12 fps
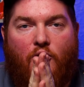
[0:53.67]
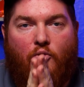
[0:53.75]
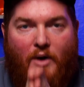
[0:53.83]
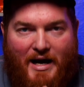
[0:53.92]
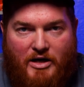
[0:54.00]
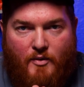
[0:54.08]

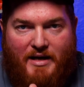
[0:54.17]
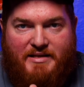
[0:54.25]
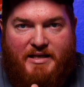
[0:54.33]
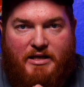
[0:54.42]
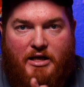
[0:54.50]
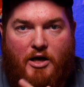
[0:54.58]
Why do I
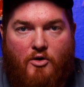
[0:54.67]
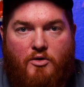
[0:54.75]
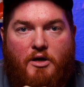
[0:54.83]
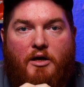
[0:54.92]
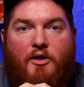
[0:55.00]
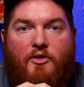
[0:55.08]
say no?
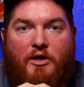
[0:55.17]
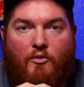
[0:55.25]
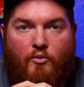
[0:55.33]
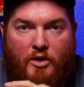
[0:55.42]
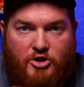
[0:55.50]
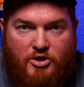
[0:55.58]
The
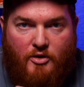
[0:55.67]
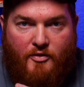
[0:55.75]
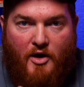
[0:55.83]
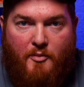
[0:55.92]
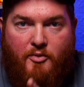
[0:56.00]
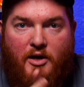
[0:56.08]
original
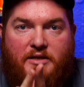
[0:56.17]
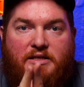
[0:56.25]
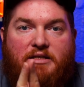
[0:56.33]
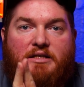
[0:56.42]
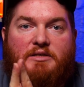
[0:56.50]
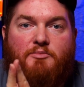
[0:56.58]
thought
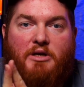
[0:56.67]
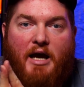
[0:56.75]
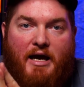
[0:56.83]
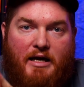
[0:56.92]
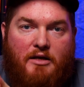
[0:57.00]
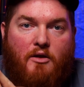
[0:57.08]
processes
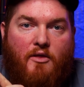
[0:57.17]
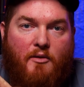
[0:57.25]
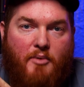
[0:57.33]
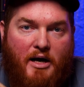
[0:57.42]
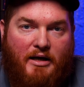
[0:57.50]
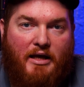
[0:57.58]
behind the
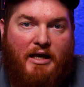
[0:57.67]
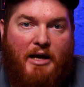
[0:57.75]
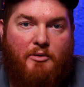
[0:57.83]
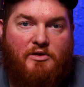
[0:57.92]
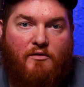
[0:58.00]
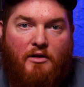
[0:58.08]
Pocket
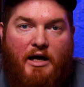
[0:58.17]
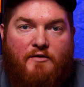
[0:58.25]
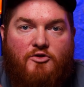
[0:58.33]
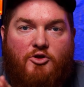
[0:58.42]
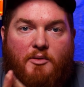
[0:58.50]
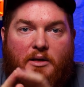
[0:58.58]
cameras for live
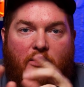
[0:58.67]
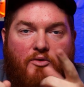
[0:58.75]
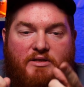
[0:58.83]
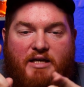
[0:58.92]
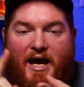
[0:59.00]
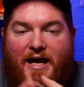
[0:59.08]
streaming
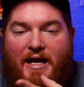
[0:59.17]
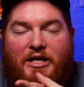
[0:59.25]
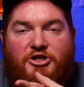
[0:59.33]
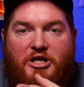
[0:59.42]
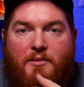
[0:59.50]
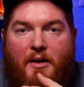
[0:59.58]
was they had
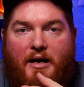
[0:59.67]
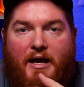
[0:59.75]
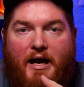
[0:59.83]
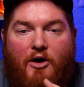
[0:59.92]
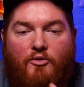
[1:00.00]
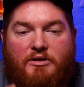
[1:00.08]
HDMI
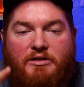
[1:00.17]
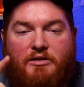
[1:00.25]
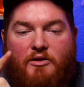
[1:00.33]
out,